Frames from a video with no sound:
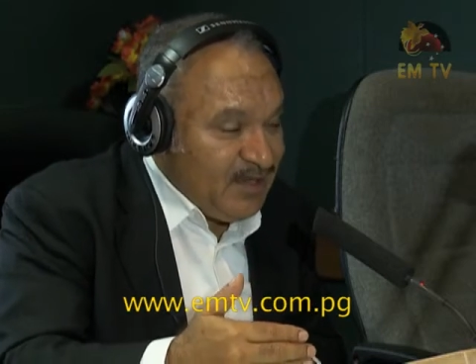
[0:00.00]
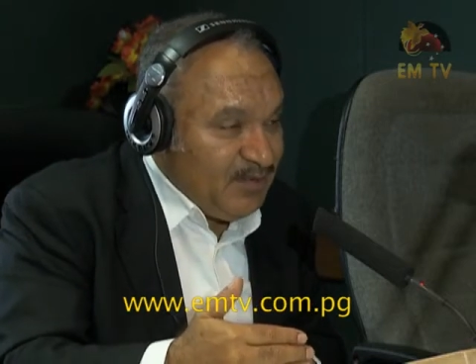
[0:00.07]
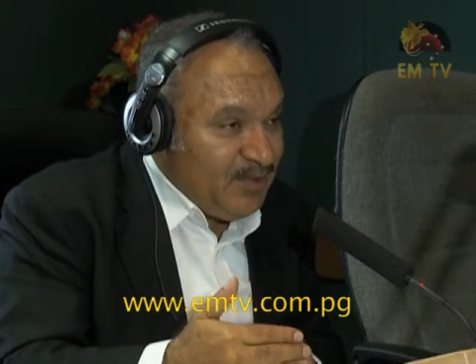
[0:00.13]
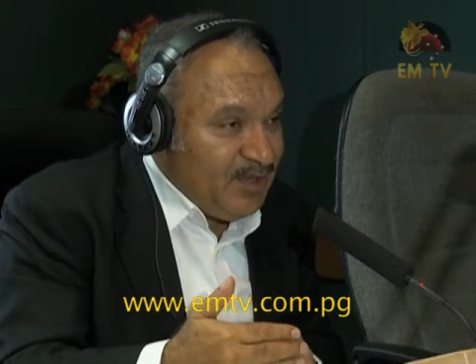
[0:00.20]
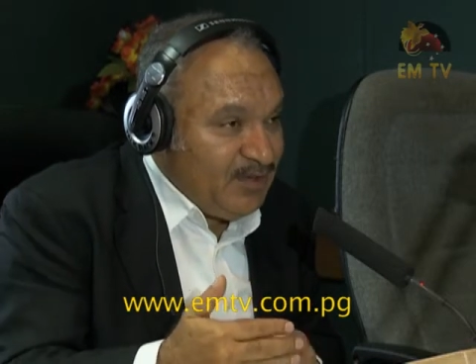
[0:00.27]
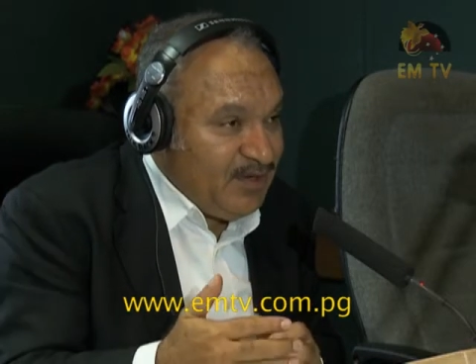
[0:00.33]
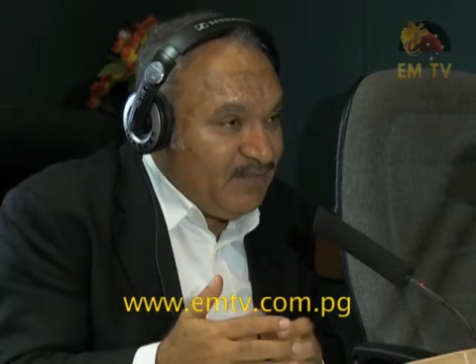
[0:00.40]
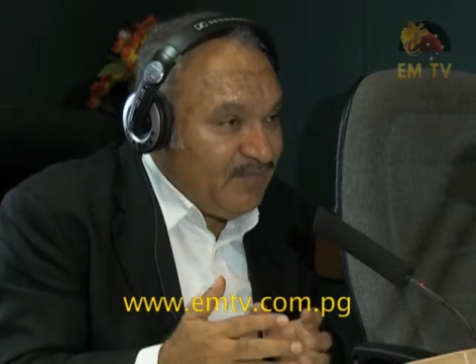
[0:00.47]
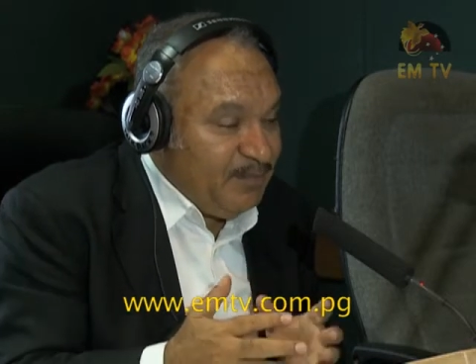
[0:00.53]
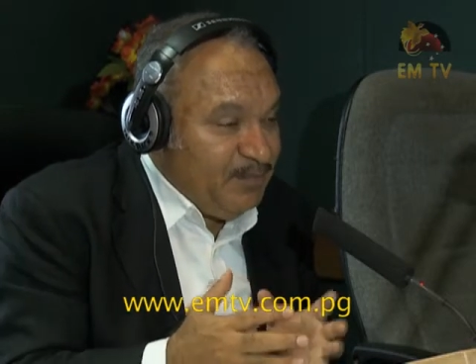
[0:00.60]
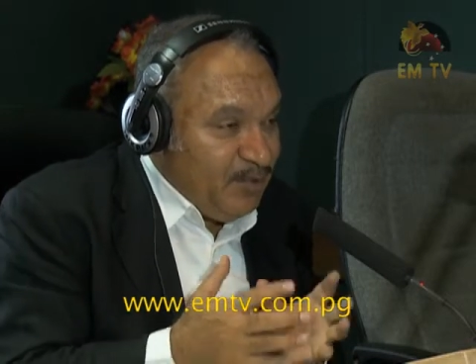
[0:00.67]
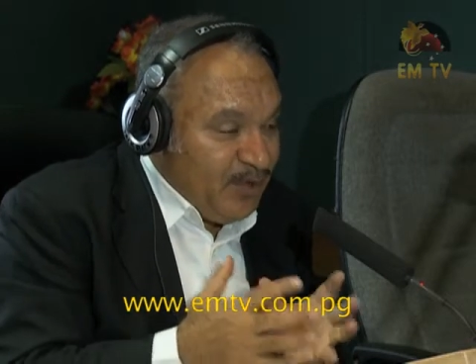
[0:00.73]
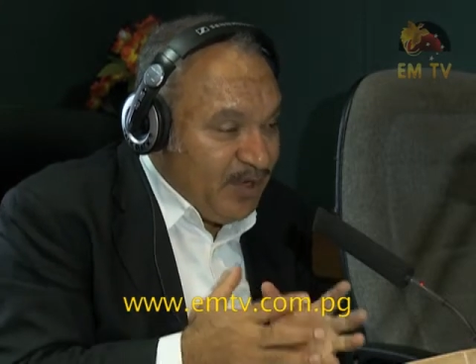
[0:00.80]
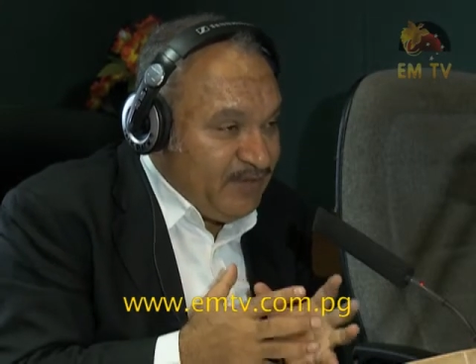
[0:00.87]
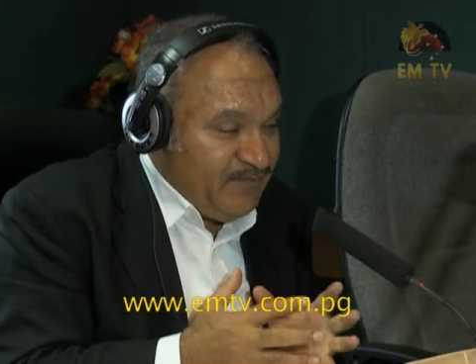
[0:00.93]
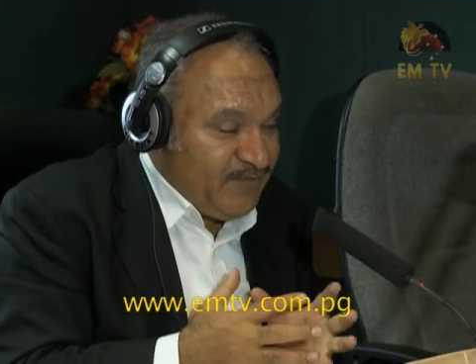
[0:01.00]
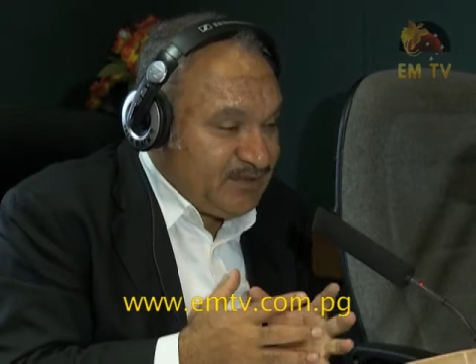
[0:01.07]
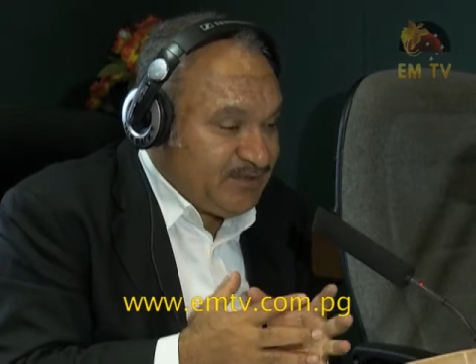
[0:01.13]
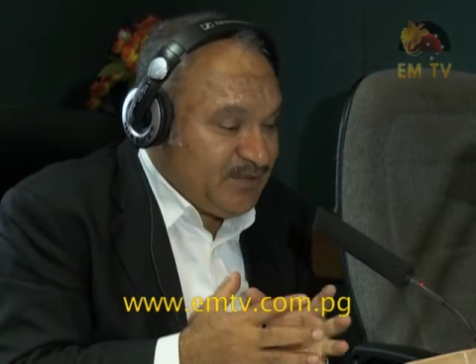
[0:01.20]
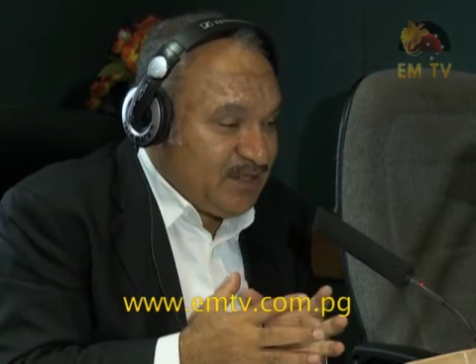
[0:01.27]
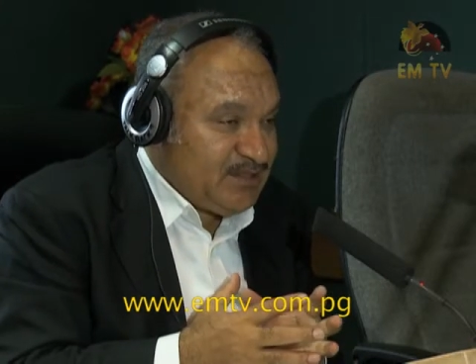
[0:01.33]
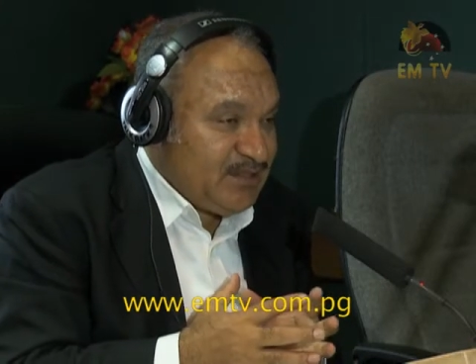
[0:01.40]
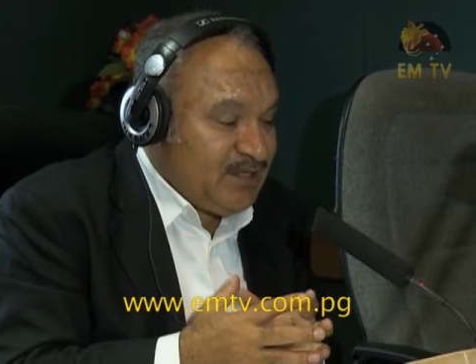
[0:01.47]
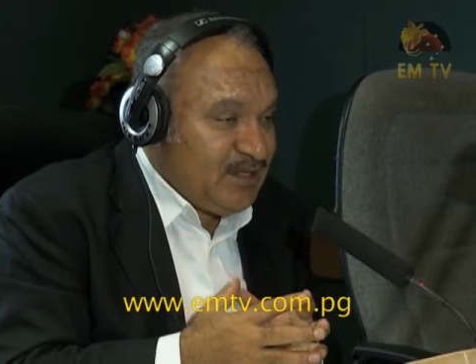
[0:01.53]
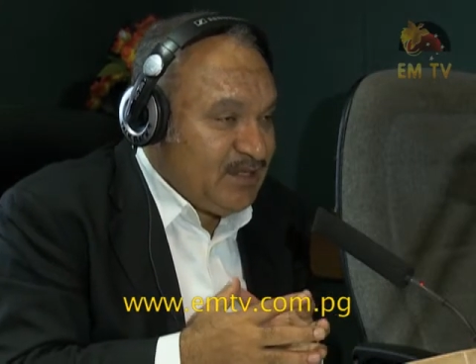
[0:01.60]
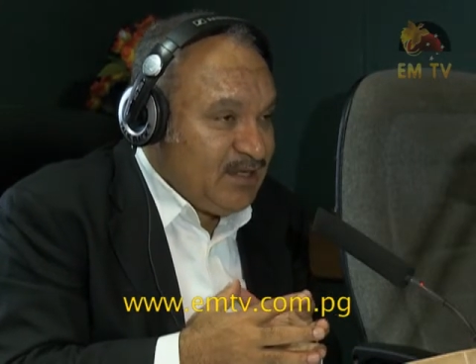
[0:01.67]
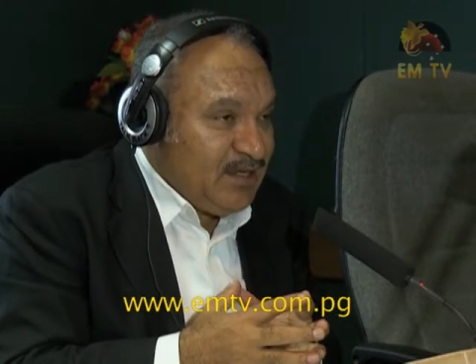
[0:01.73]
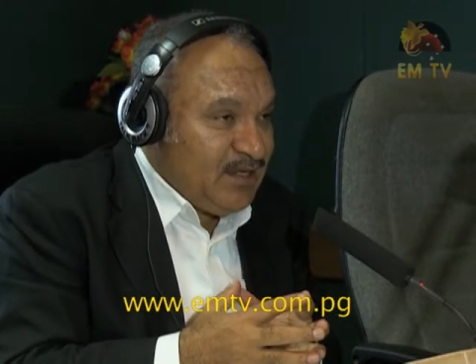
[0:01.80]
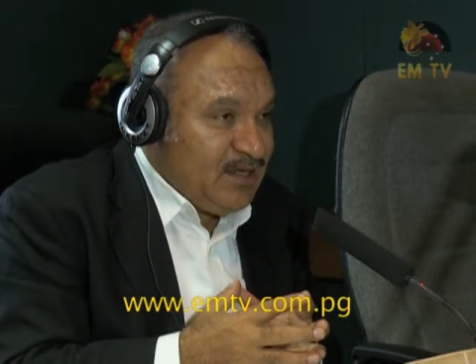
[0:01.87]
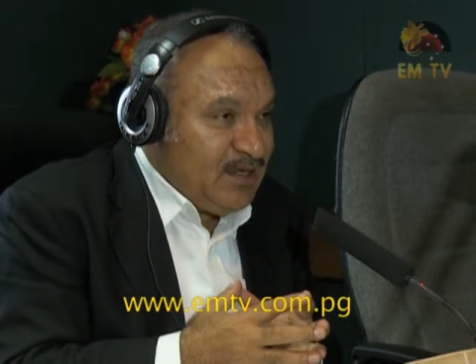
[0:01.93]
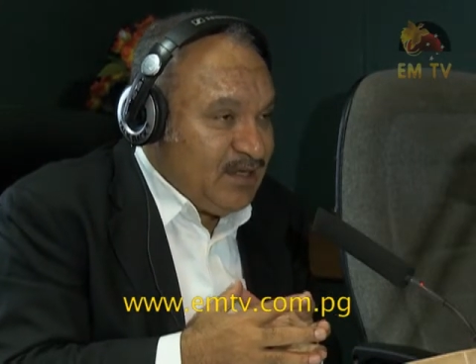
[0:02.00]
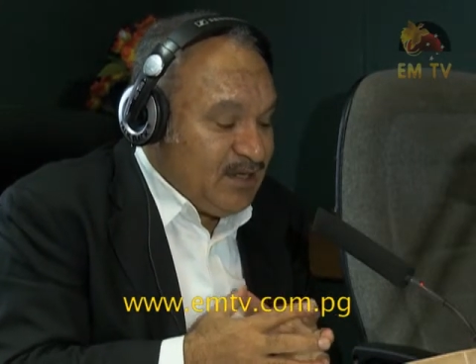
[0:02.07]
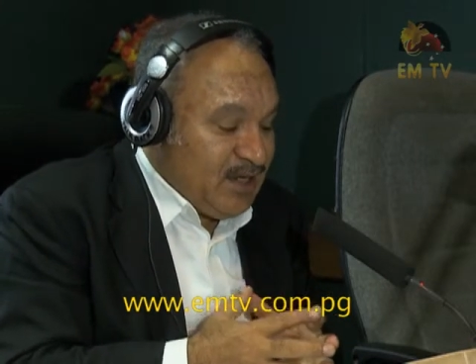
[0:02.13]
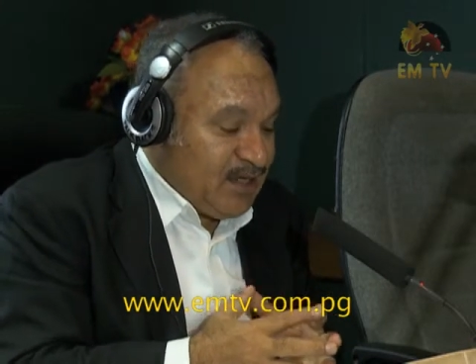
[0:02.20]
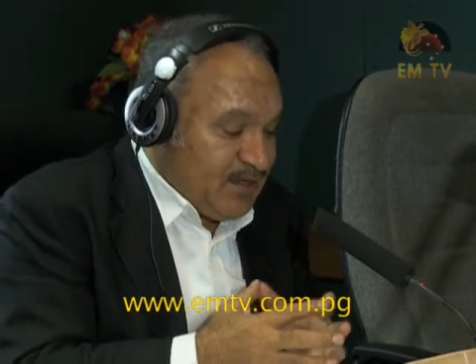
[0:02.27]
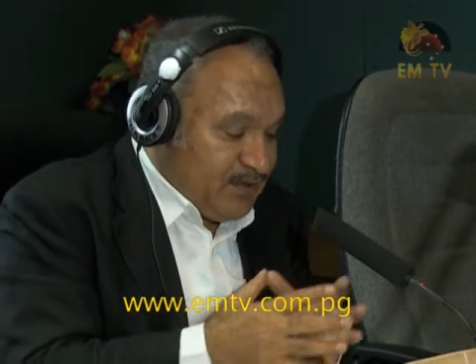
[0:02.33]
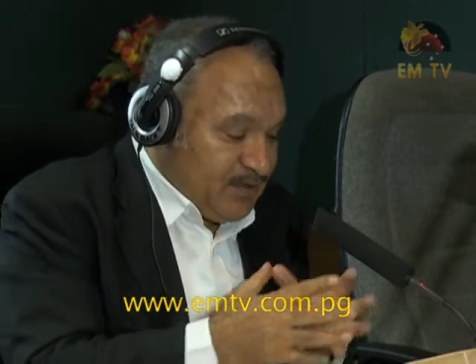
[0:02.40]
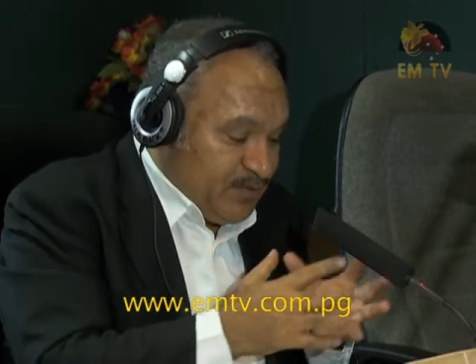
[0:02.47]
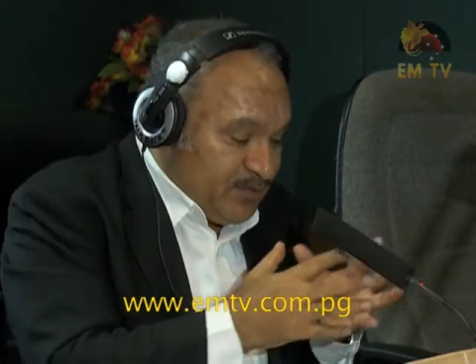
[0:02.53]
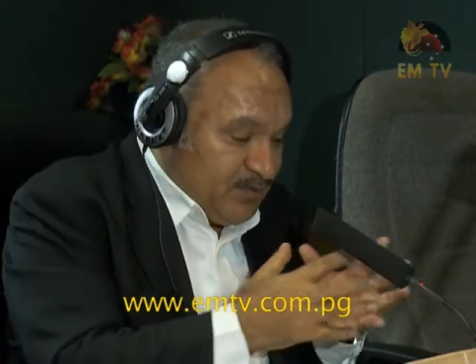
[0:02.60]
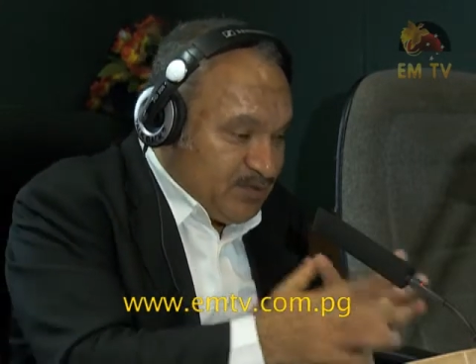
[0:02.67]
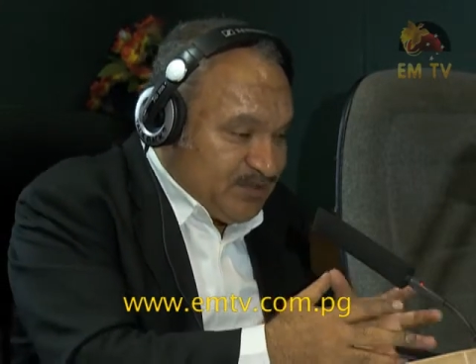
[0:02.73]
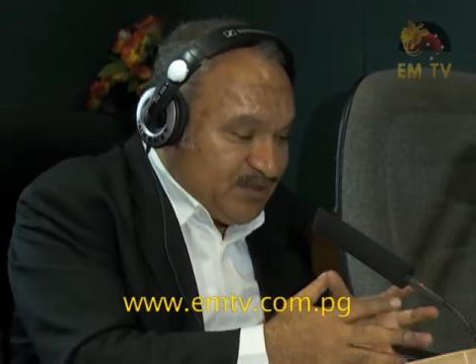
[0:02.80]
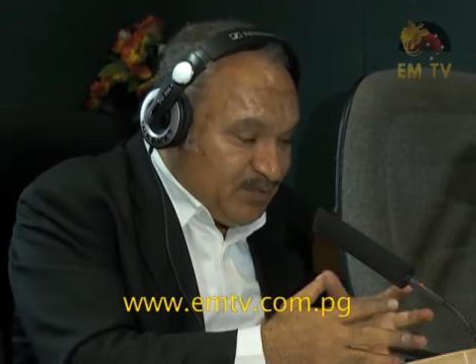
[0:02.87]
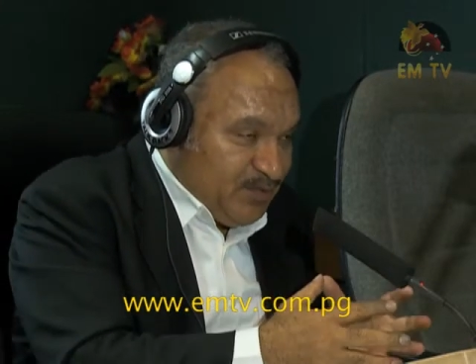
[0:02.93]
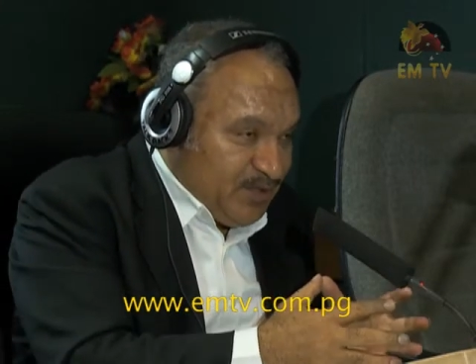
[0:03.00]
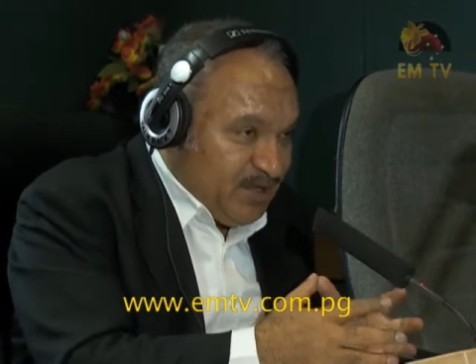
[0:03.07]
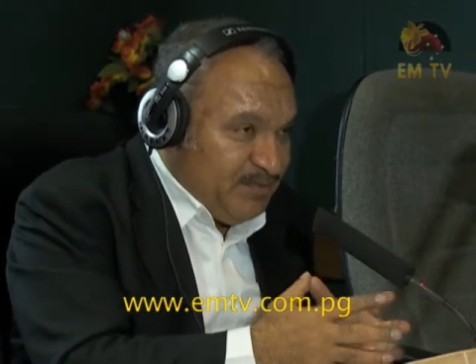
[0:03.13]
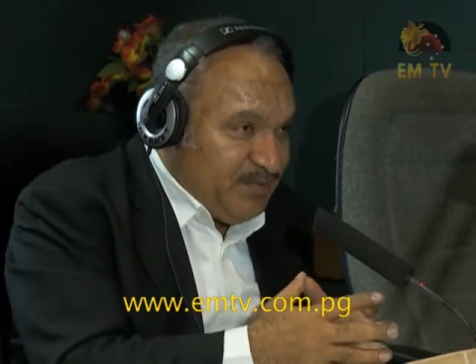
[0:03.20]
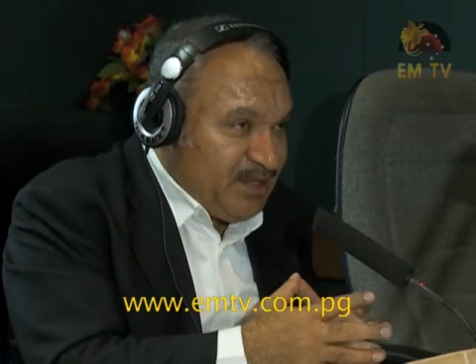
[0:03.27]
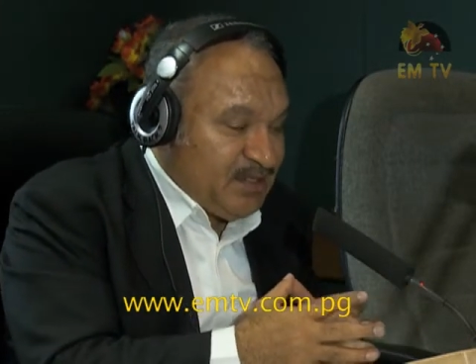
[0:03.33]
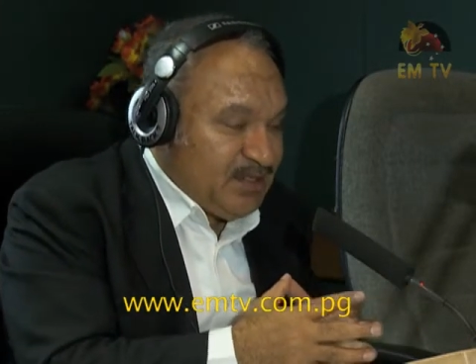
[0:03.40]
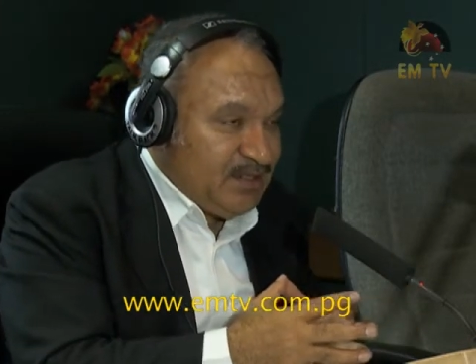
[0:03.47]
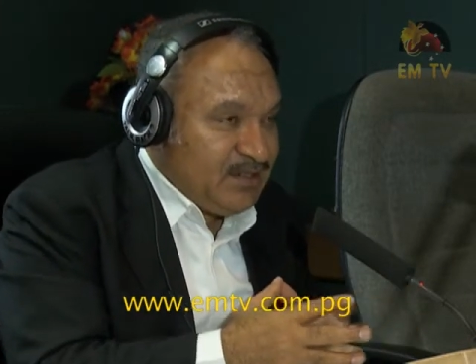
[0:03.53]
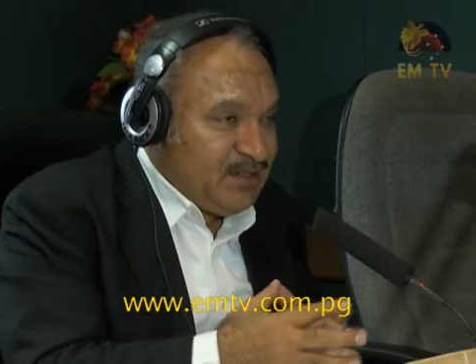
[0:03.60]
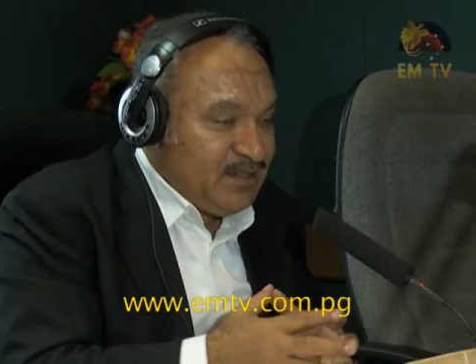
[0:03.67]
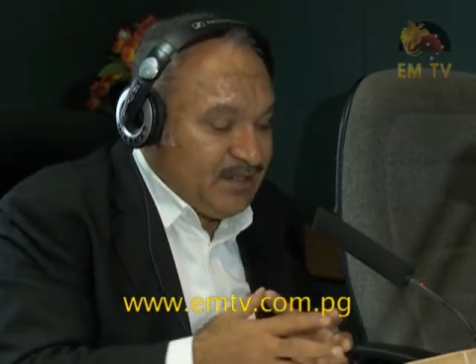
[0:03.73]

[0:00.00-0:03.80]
When you have a poor infrastructure, like the roads that we are building,